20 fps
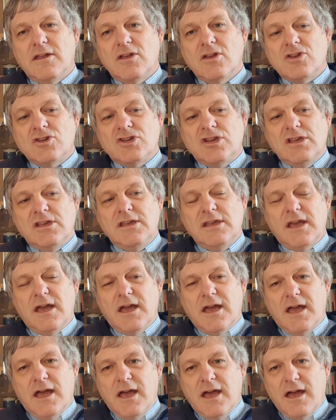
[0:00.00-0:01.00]
She
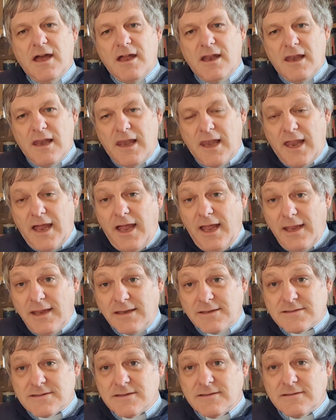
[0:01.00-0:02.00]

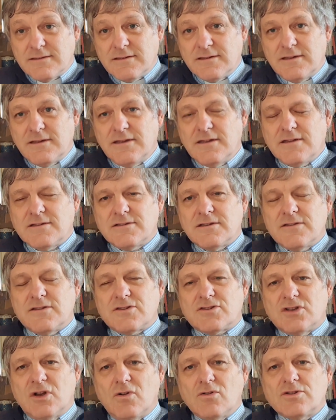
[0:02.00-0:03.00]
lied to the
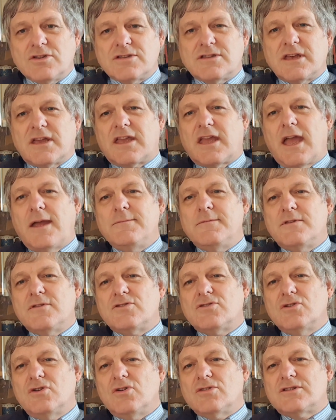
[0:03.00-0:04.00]
soldiers that came to the
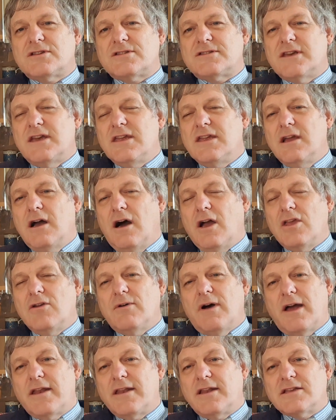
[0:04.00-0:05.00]
door to say, "Are you
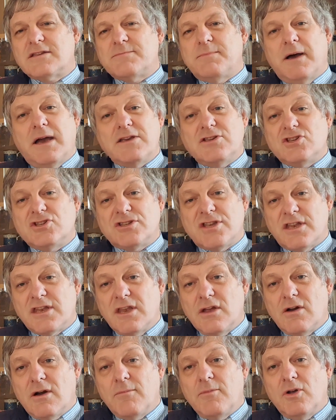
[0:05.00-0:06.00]
hiding the spies?" She said,
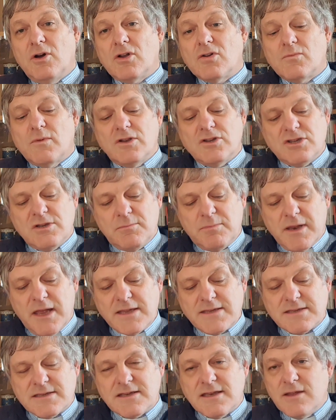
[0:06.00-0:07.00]
"No, I'm not," when she
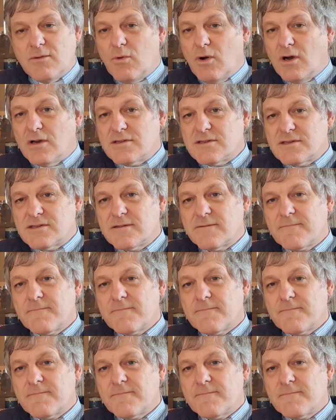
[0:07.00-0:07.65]
blatantly was.